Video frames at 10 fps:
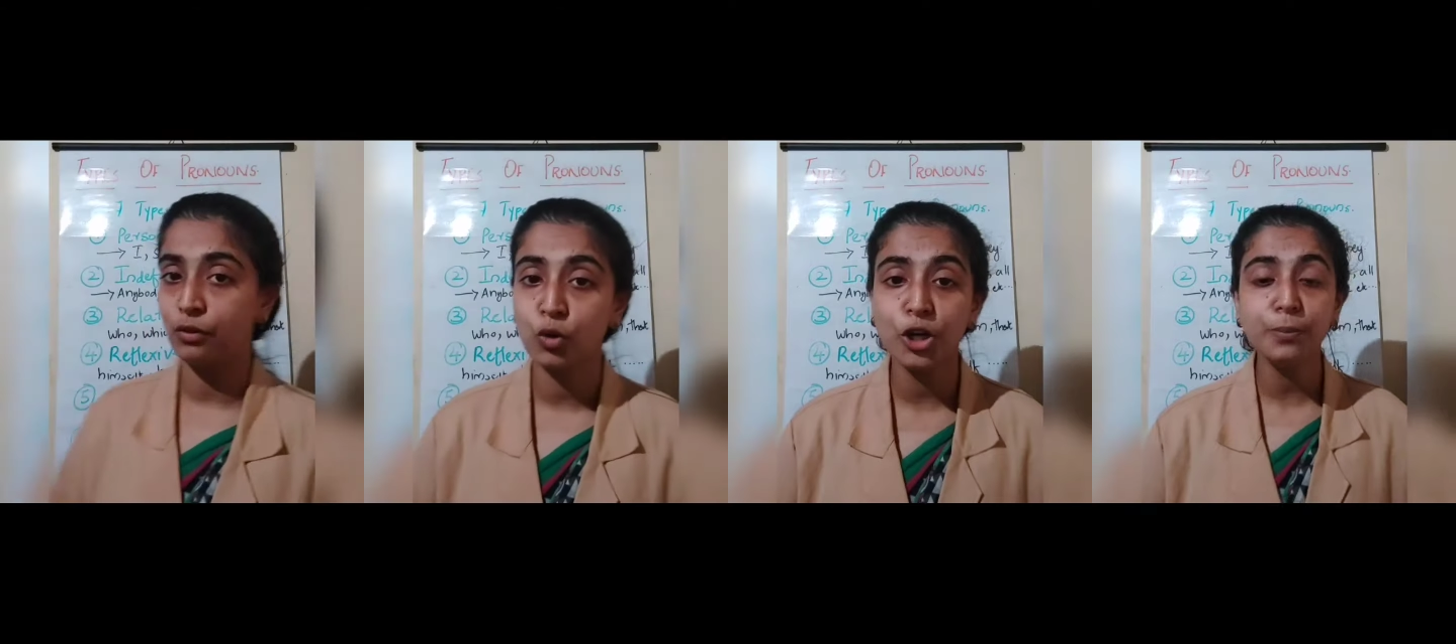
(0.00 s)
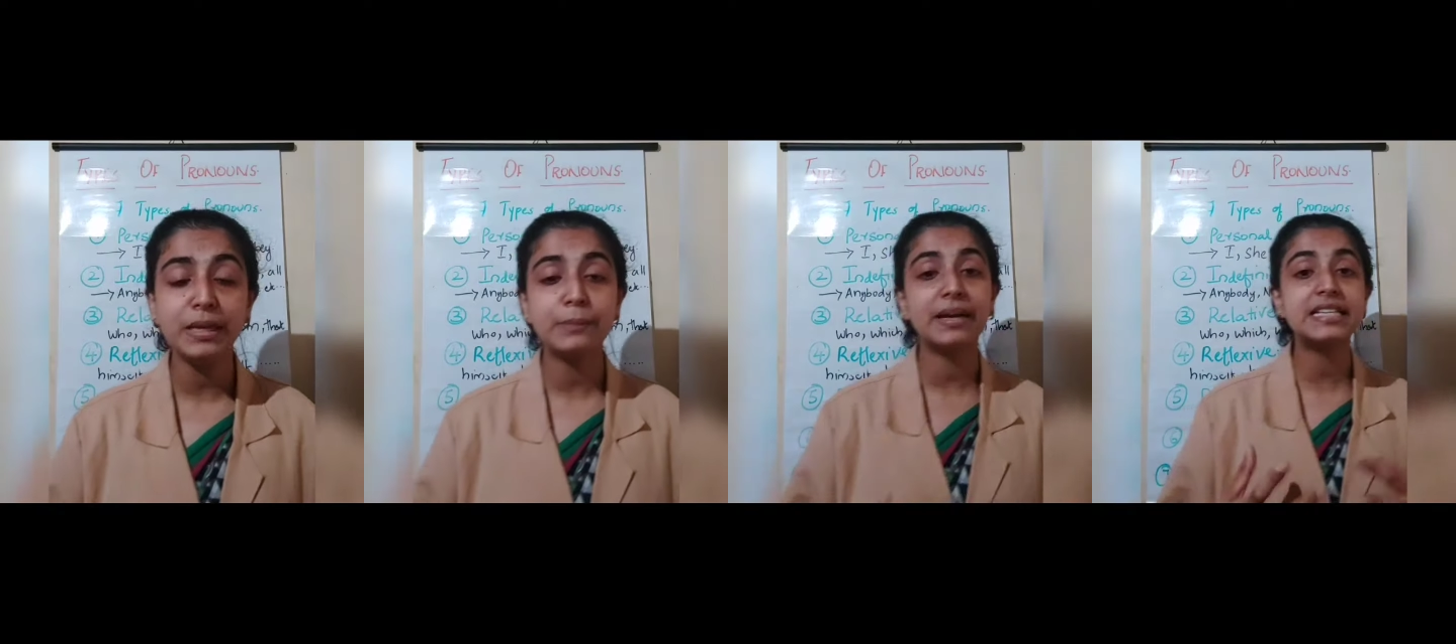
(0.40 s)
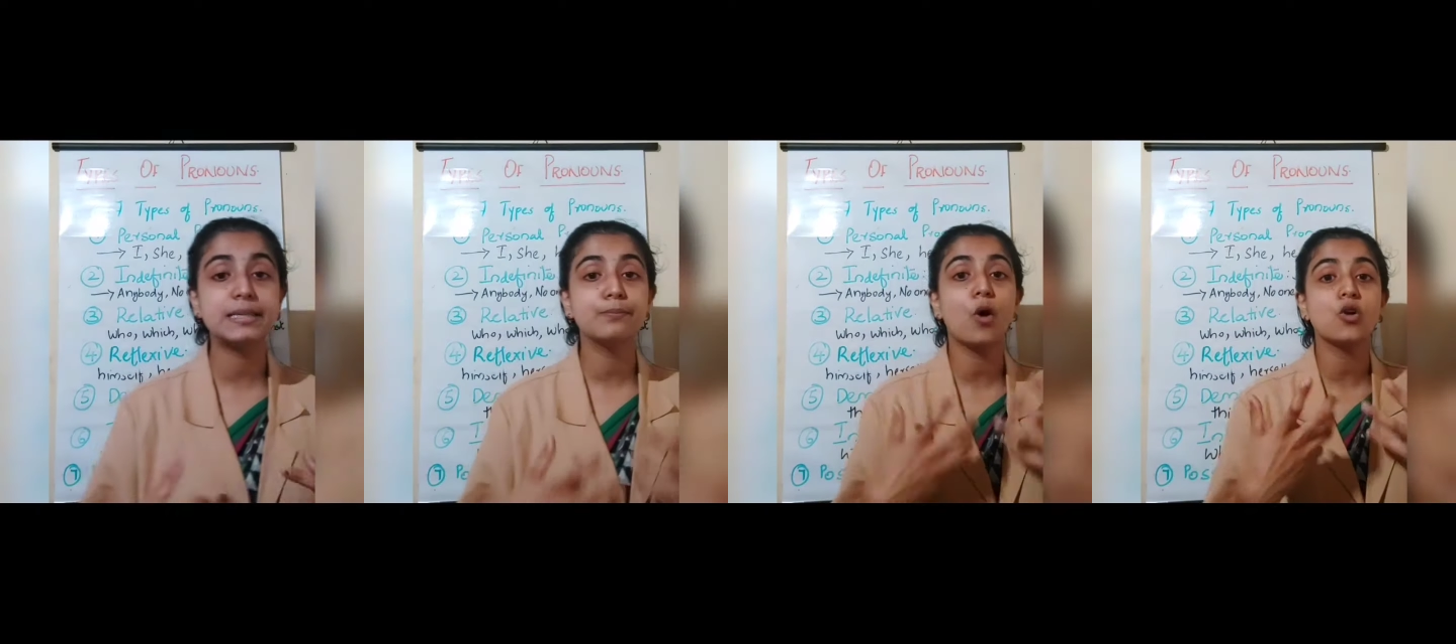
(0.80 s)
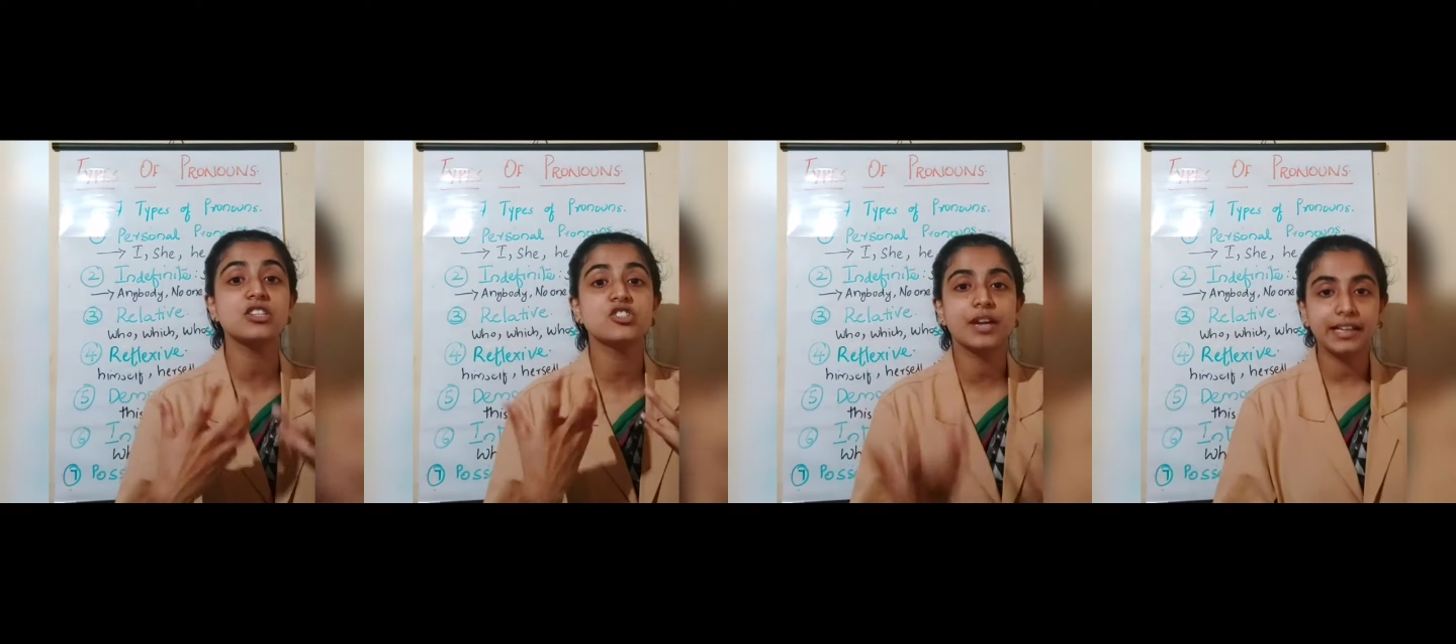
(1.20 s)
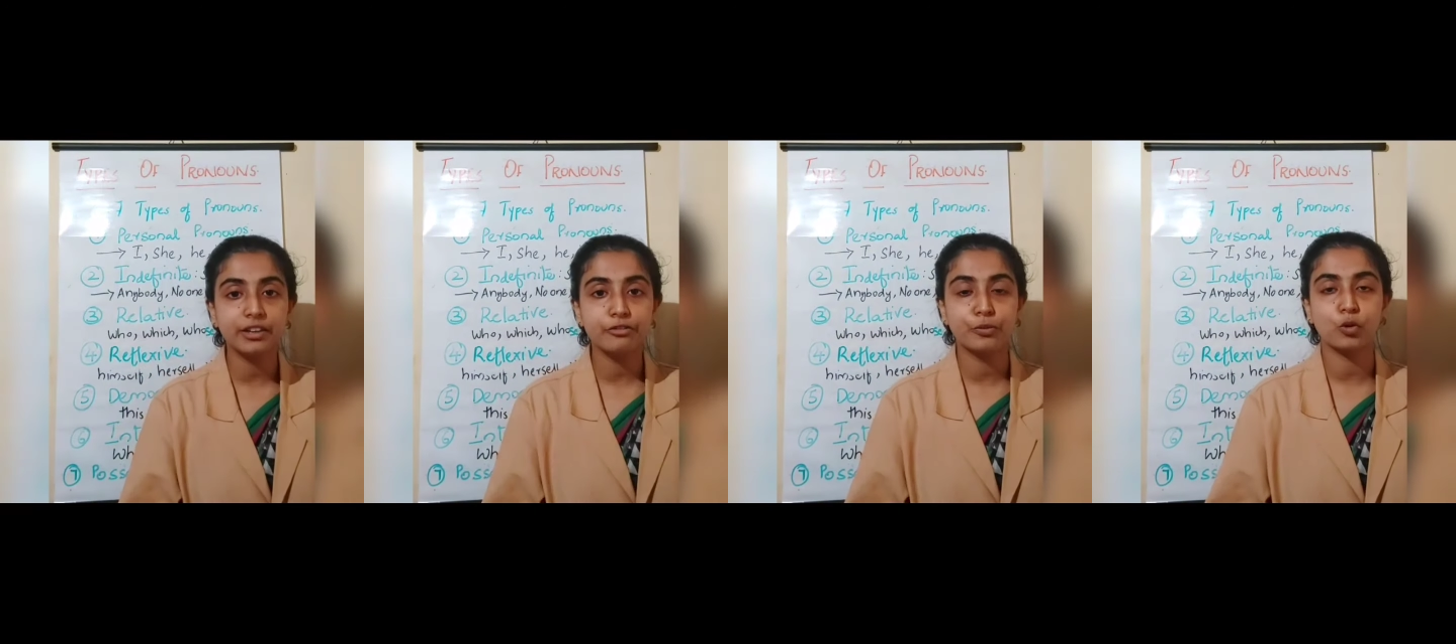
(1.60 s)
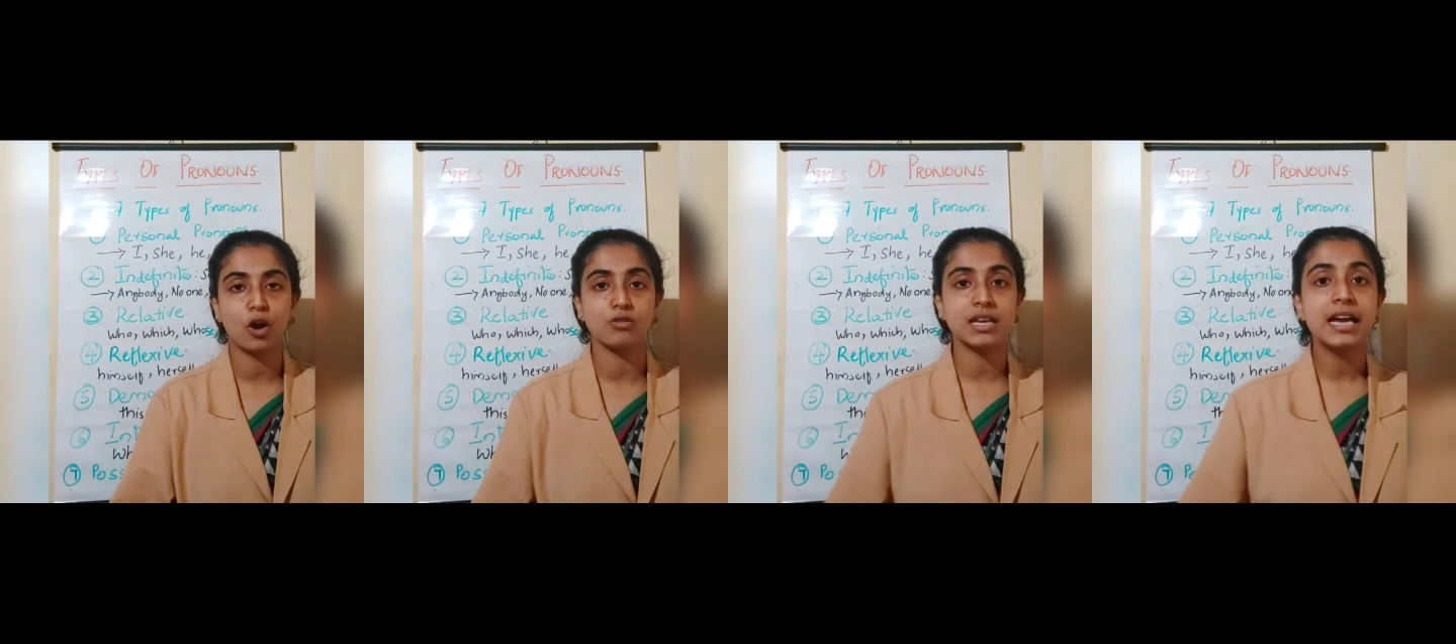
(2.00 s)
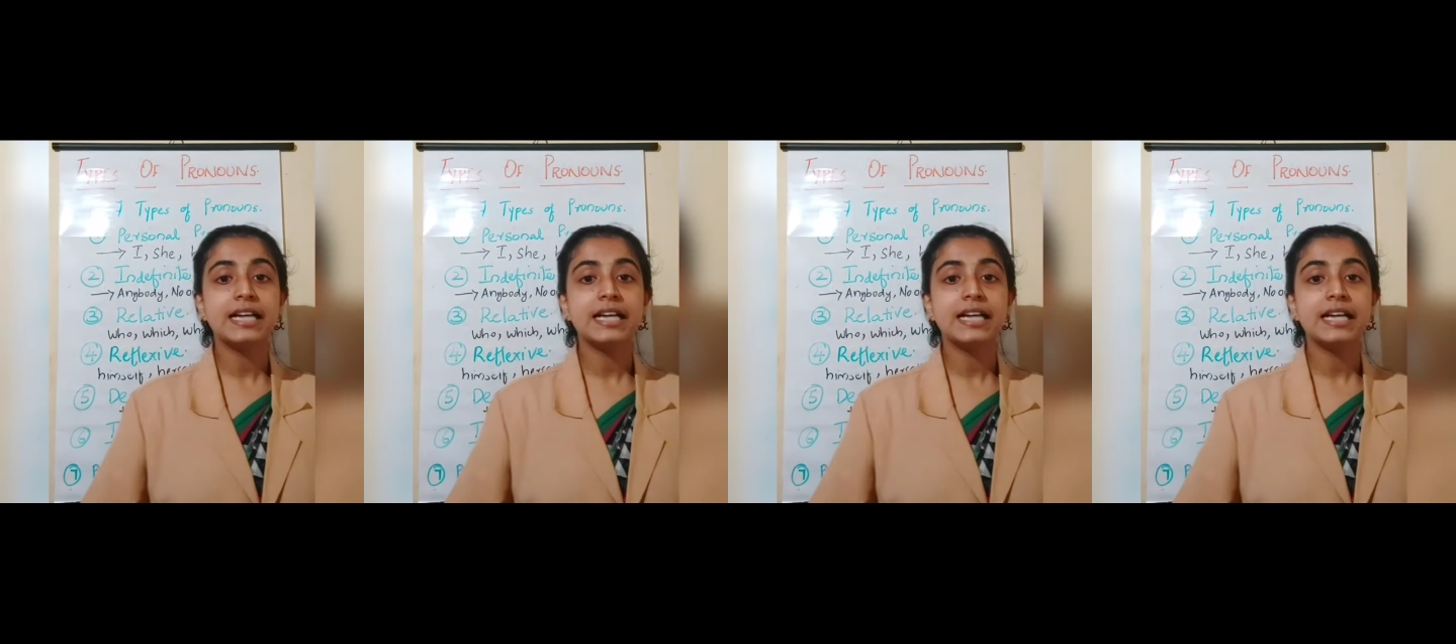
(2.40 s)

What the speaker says: What do you mean by demonstrative pronouns?